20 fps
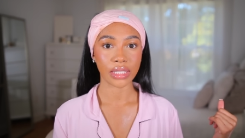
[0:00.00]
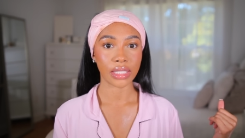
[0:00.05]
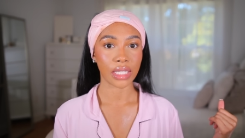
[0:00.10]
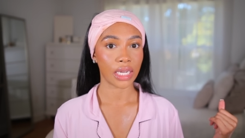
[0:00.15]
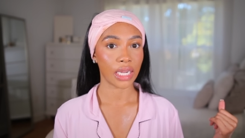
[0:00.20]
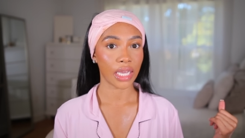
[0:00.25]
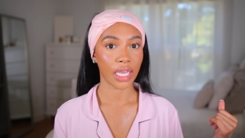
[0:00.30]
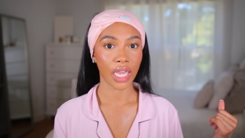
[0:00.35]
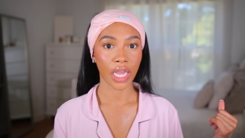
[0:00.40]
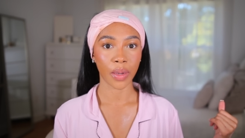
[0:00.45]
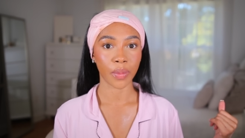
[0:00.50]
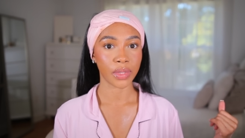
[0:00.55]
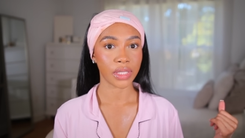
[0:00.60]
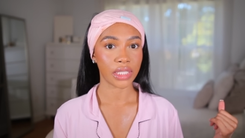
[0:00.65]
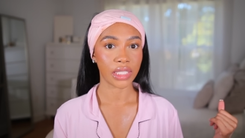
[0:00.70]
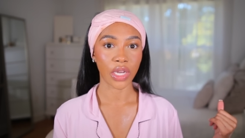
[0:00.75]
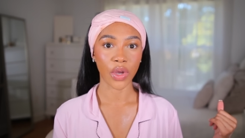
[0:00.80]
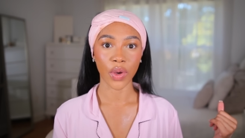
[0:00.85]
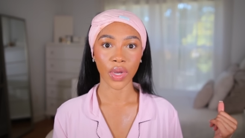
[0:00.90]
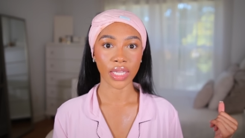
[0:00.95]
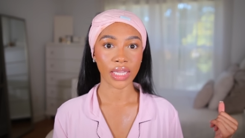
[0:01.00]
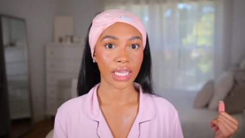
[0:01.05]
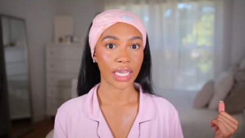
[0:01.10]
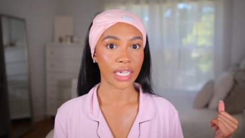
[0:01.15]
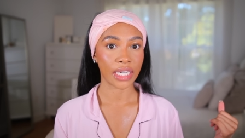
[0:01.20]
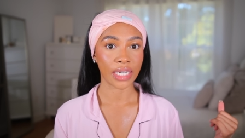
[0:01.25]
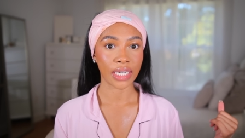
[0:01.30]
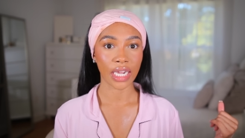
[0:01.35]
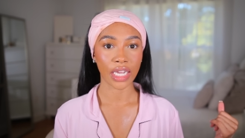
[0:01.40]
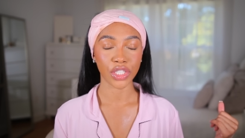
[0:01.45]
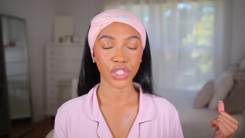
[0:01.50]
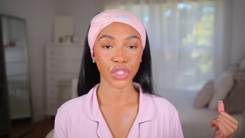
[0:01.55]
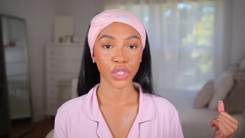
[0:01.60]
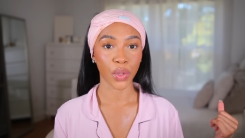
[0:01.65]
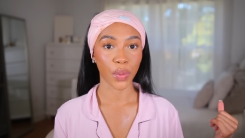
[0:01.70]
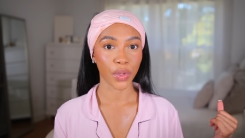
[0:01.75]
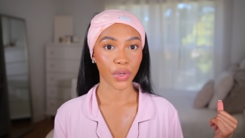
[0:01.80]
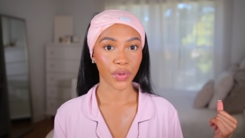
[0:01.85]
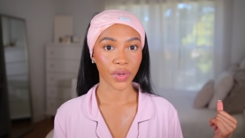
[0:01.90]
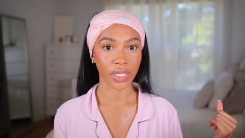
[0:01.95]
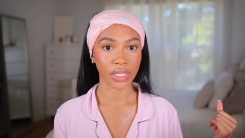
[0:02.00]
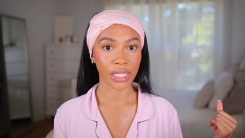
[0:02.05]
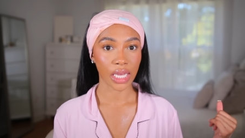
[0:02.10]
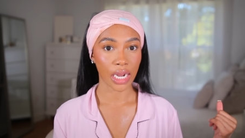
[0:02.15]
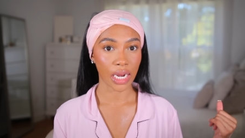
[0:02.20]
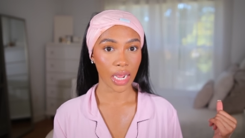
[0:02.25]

didn't care when she go on the internet showing girls how